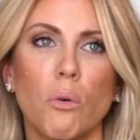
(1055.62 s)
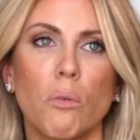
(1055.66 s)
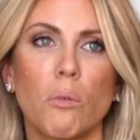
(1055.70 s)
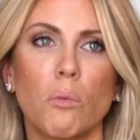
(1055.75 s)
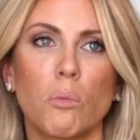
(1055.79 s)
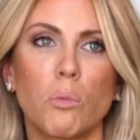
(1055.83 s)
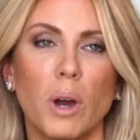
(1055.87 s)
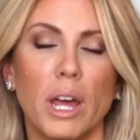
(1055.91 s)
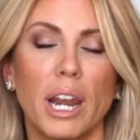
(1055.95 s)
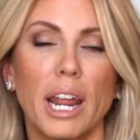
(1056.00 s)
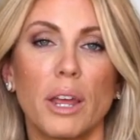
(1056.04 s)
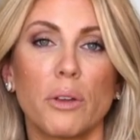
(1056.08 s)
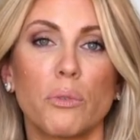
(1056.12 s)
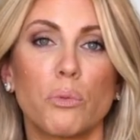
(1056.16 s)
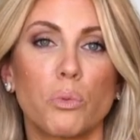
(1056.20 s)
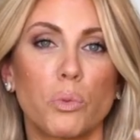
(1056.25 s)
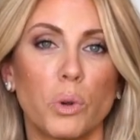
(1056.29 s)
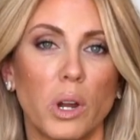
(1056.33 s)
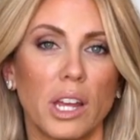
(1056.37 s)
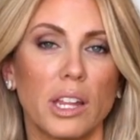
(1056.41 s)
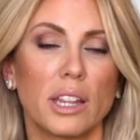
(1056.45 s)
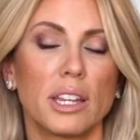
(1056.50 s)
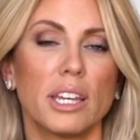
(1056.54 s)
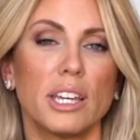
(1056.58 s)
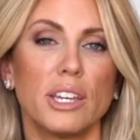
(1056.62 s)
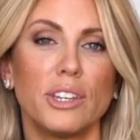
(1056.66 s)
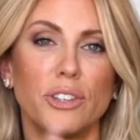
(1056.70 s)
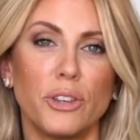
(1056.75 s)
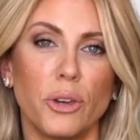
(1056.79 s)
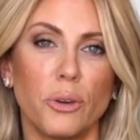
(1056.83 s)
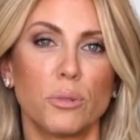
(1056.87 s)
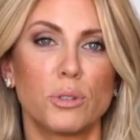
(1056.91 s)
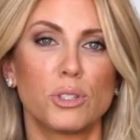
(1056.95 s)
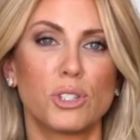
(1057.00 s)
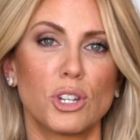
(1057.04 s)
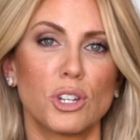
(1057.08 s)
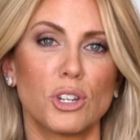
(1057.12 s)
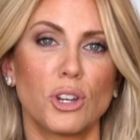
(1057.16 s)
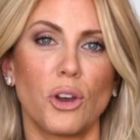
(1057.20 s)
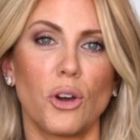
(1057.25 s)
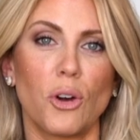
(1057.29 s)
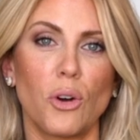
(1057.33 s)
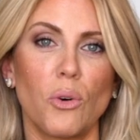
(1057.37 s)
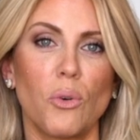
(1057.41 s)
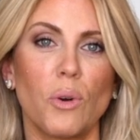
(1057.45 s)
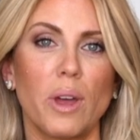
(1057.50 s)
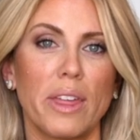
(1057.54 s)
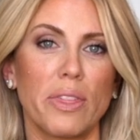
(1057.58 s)
what I really used to
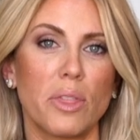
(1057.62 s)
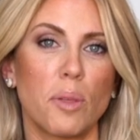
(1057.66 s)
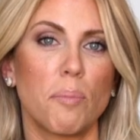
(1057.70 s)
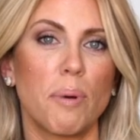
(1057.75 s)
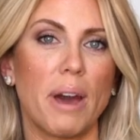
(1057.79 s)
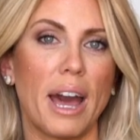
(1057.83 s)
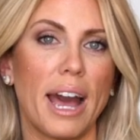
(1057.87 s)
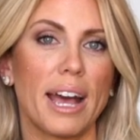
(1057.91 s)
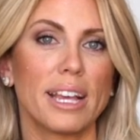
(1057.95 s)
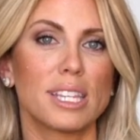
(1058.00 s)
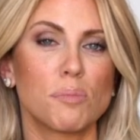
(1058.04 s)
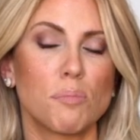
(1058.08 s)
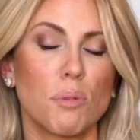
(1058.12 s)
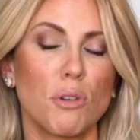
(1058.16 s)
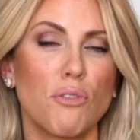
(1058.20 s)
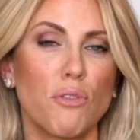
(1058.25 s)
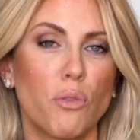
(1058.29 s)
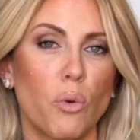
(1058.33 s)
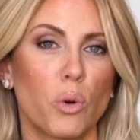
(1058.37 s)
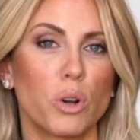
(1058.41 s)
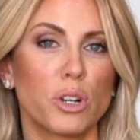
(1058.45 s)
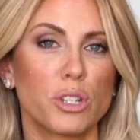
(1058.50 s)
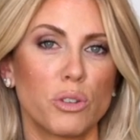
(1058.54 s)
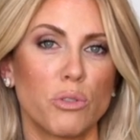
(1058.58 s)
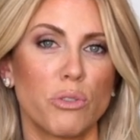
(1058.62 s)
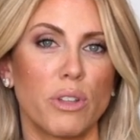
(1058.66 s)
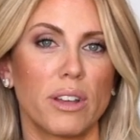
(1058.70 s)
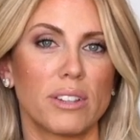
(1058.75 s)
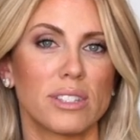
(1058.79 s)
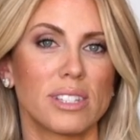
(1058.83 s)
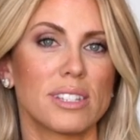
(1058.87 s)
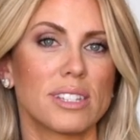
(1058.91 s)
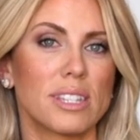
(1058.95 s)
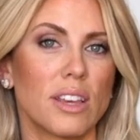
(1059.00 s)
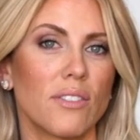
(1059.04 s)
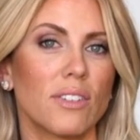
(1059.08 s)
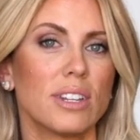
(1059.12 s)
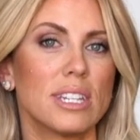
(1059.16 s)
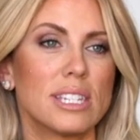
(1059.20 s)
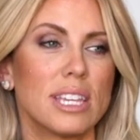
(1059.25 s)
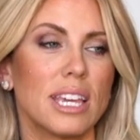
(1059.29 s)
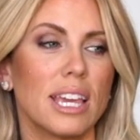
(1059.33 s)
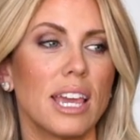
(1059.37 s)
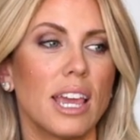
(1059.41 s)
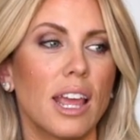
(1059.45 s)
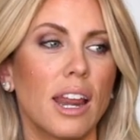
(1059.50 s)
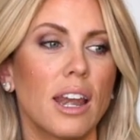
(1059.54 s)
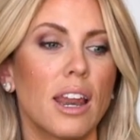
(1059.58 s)
know in the past before
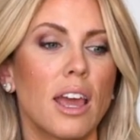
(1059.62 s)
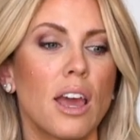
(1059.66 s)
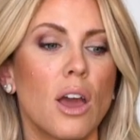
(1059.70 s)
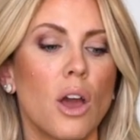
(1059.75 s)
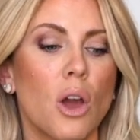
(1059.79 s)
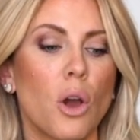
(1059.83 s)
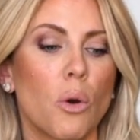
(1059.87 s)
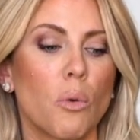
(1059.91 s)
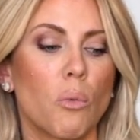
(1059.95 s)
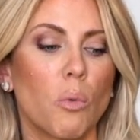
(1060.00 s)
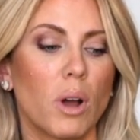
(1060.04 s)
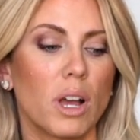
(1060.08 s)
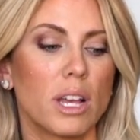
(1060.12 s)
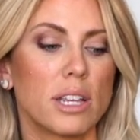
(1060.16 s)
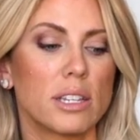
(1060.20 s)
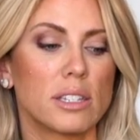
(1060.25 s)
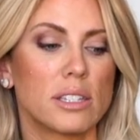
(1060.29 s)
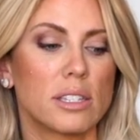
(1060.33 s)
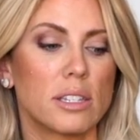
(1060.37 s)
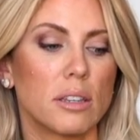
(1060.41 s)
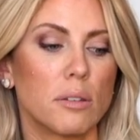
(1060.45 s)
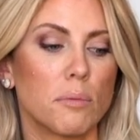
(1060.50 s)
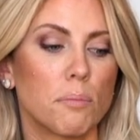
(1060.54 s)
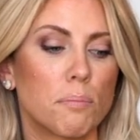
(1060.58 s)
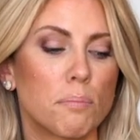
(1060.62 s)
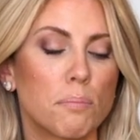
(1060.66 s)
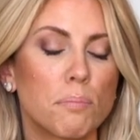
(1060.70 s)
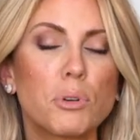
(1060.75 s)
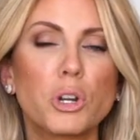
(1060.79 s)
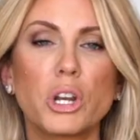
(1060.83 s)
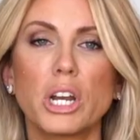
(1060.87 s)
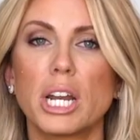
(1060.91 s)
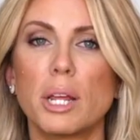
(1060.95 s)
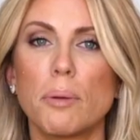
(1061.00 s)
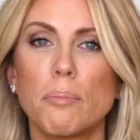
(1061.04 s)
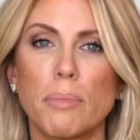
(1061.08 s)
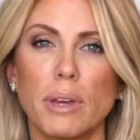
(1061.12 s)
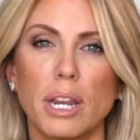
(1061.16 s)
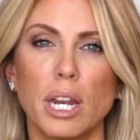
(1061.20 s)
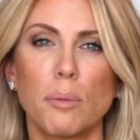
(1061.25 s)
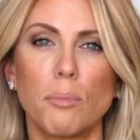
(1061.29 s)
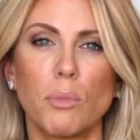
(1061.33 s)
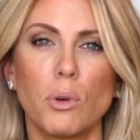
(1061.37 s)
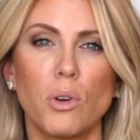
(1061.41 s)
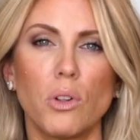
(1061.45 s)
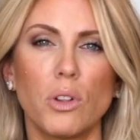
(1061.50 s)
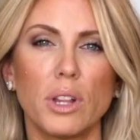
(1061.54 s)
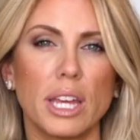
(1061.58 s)
2017 was pretty
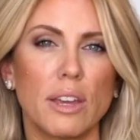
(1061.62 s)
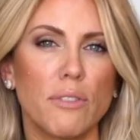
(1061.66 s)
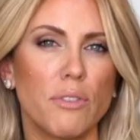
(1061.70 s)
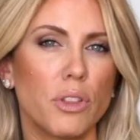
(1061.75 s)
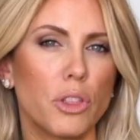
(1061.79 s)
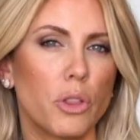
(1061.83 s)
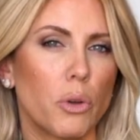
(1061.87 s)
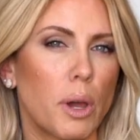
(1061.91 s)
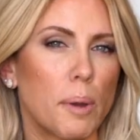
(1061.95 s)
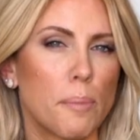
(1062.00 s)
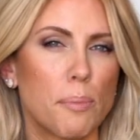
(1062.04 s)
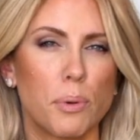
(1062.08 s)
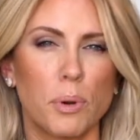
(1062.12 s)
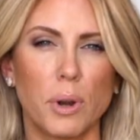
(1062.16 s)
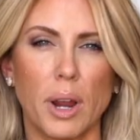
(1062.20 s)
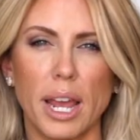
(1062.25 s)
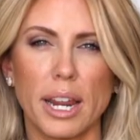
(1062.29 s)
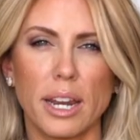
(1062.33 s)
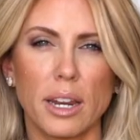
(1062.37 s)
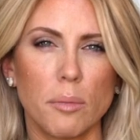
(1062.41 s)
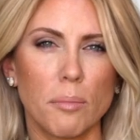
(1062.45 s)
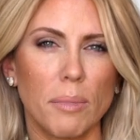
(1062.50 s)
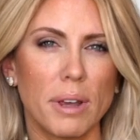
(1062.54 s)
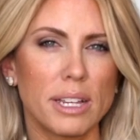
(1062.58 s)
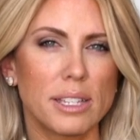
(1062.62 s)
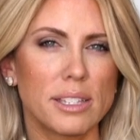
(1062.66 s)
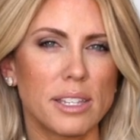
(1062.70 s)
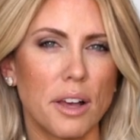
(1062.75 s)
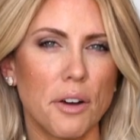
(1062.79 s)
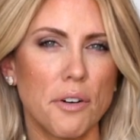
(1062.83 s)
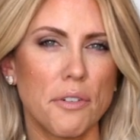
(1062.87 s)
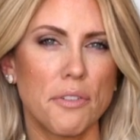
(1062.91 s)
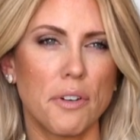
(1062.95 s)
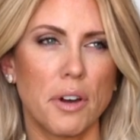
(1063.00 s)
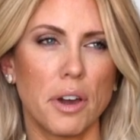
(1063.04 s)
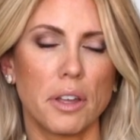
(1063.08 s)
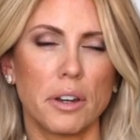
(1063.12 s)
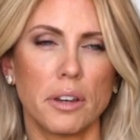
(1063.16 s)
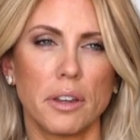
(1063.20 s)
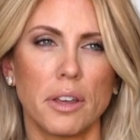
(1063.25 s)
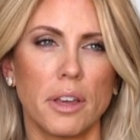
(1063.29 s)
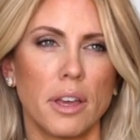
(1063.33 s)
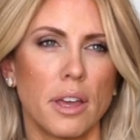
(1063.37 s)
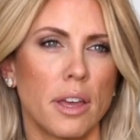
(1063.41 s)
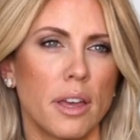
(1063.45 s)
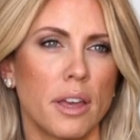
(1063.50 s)
minimal, even though I prided myself on